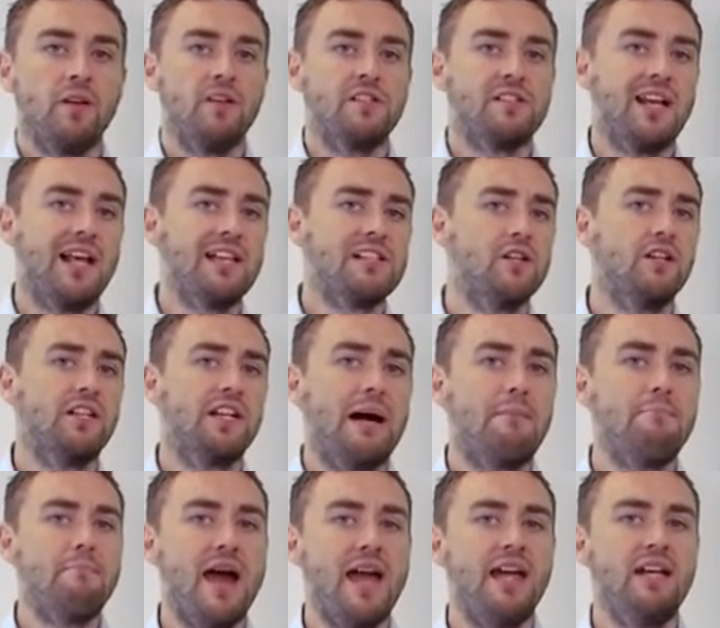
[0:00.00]
So let's look at our
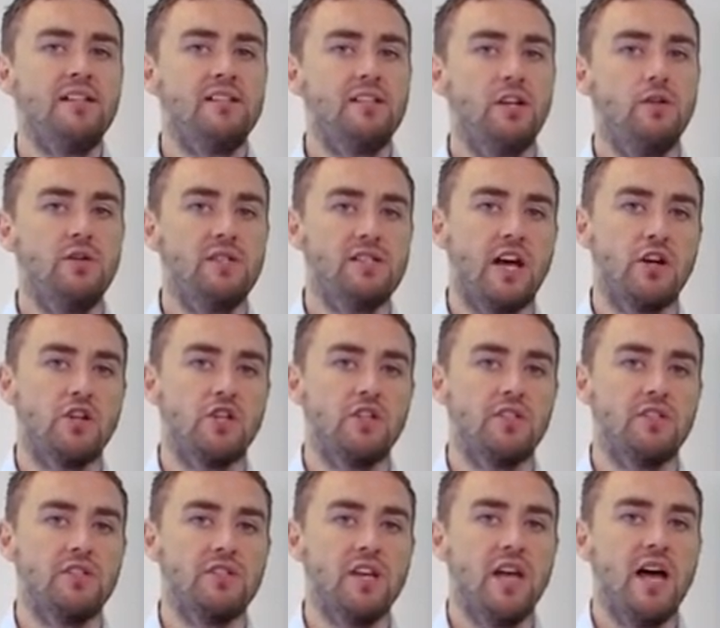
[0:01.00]
main two
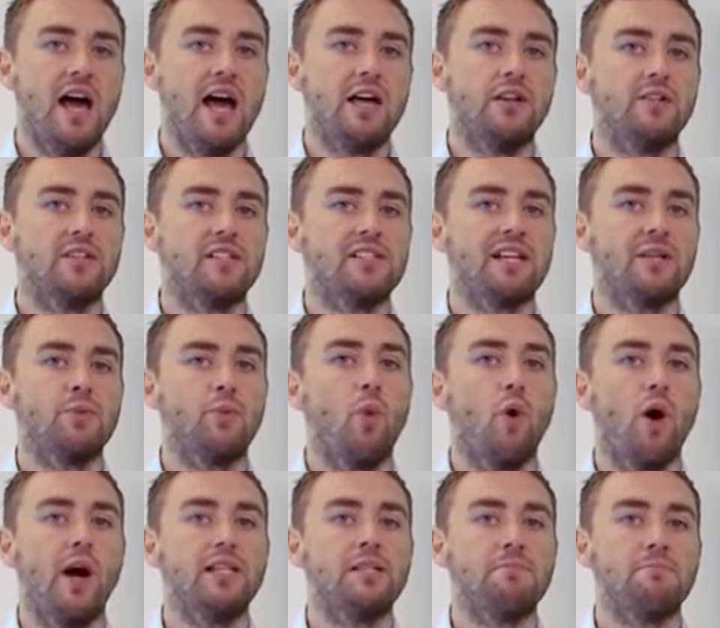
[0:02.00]
sessions and understand
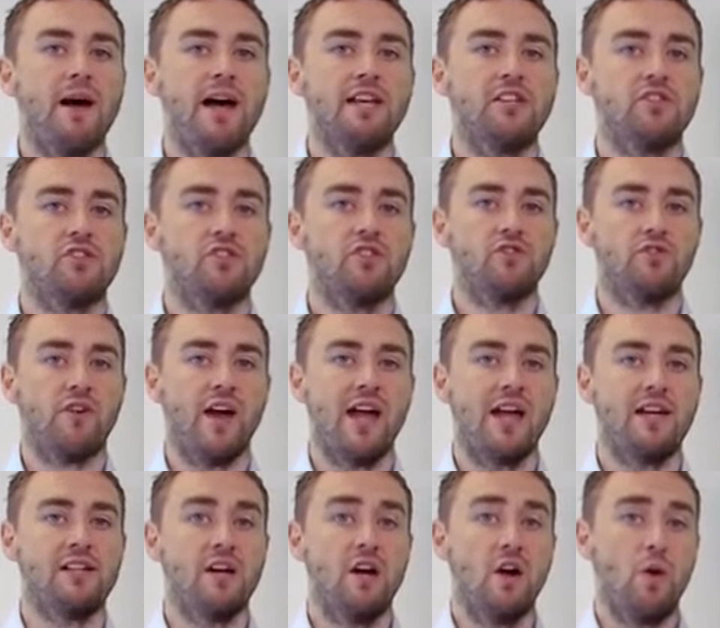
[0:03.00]
why it's best to
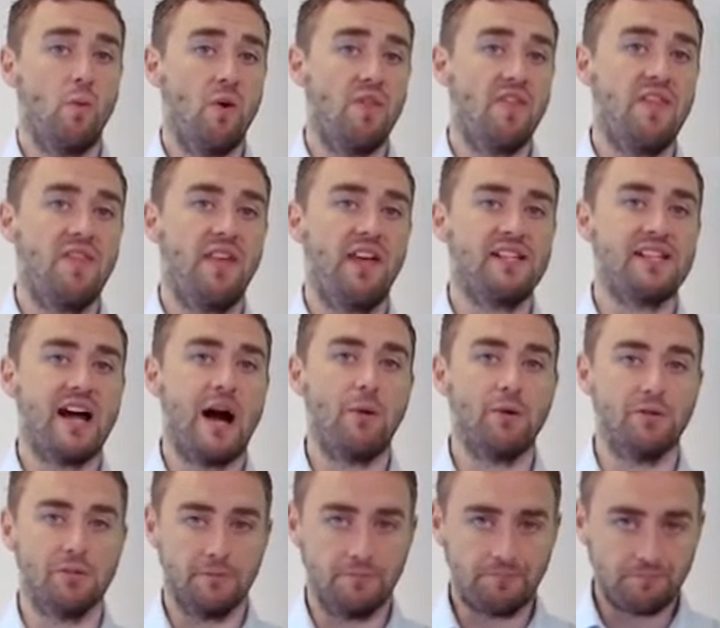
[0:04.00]
trade within these
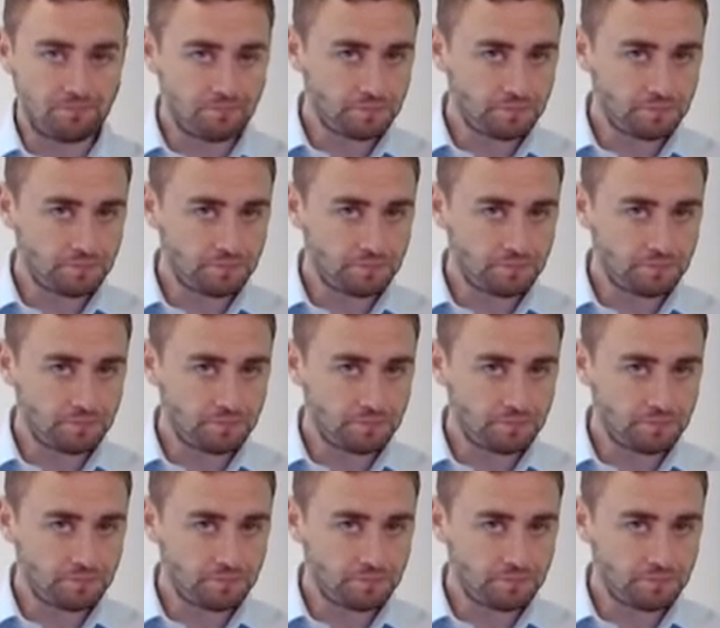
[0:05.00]
hours.